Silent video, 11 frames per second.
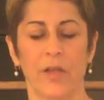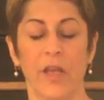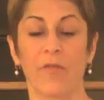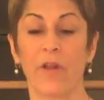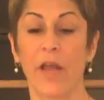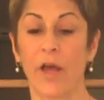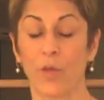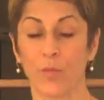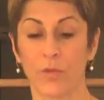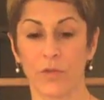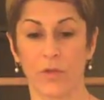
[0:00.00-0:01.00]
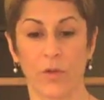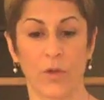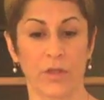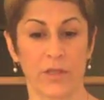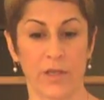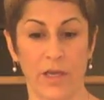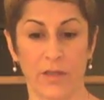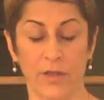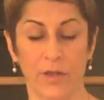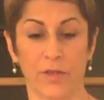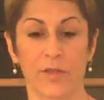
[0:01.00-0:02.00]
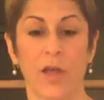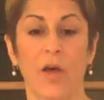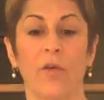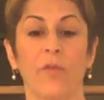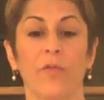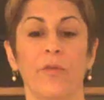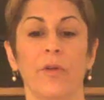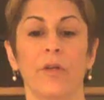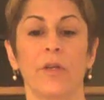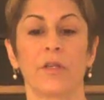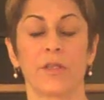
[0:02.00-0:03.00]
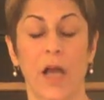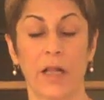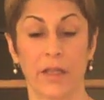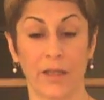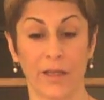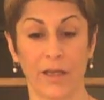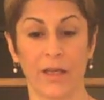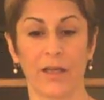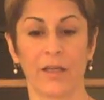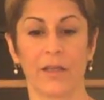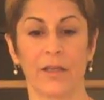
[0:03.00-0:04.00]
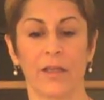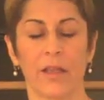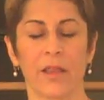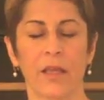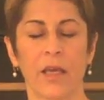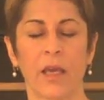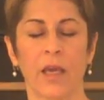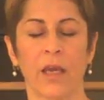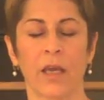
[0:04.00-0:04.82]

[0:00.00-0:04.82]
If it helps, you can say to yourself, silently, thinking,